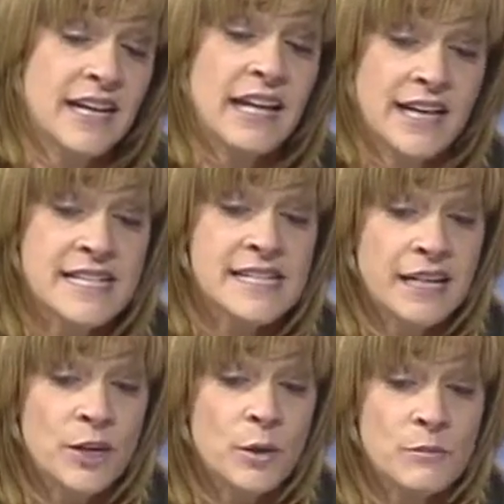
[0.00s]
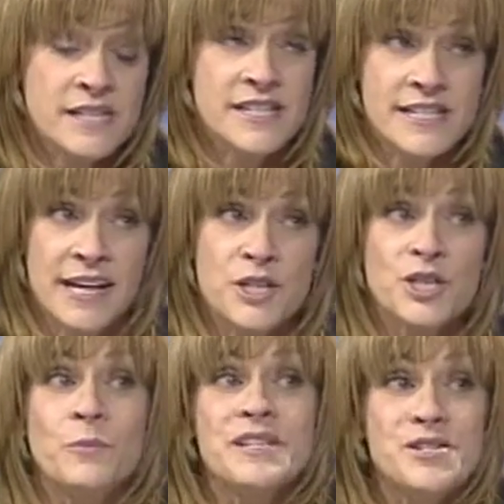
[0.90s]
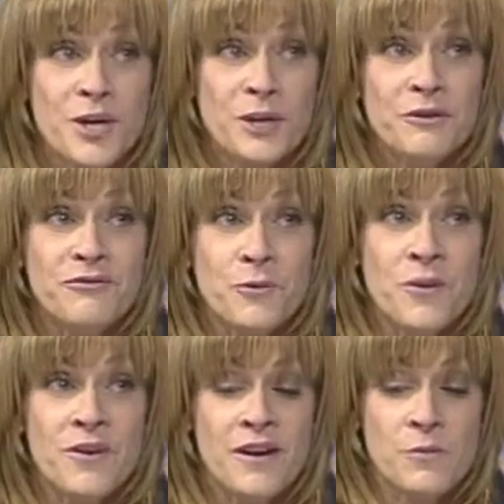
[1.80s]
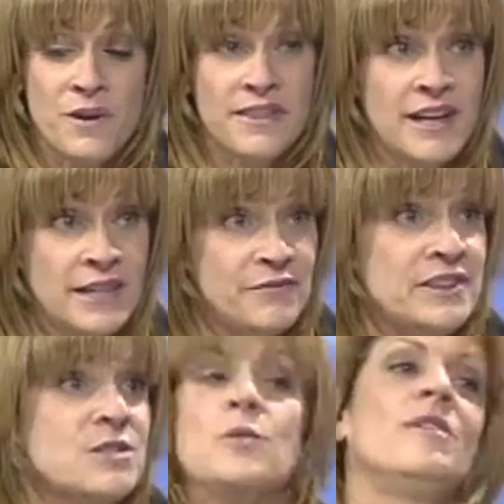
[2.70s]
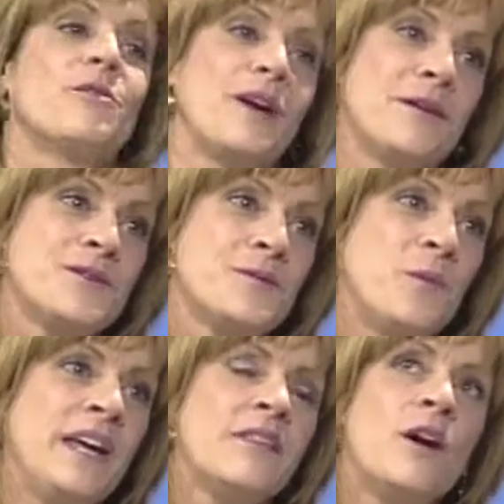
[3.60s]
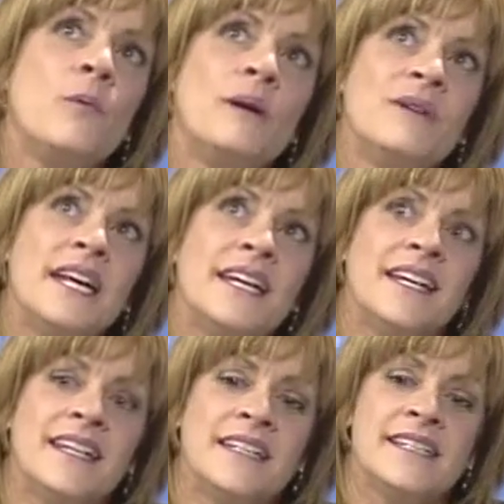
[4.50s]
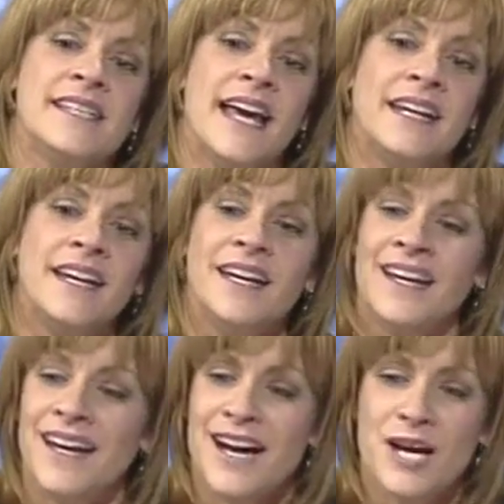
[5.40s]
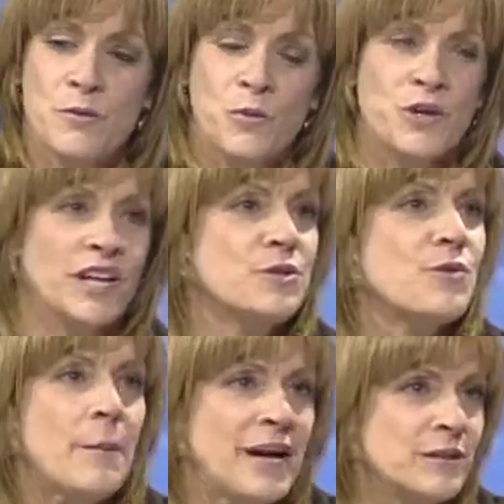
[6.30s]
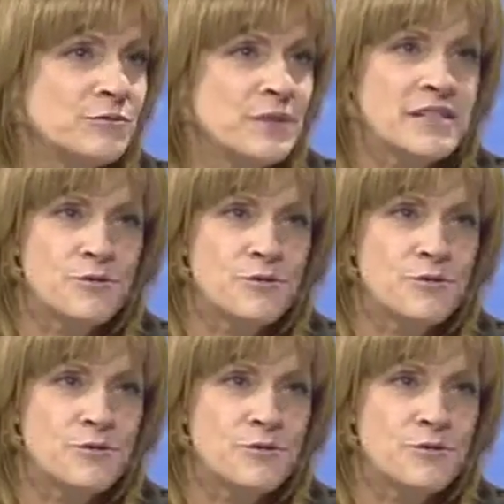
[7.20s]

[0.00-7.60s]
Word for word: and like i said though it was astonishing we started for uh, with 11th and 12th graders right. we thought we would get kids that um, were going to drop out right.